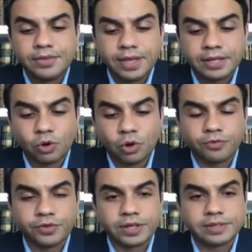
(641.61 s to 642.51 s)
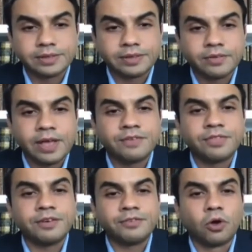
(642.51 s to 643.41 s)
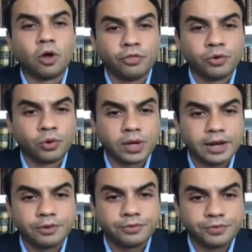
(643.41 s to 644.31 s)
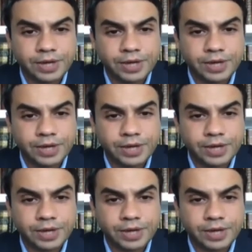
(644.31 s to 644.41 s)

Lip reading: and sort of have therefore gone through a kind of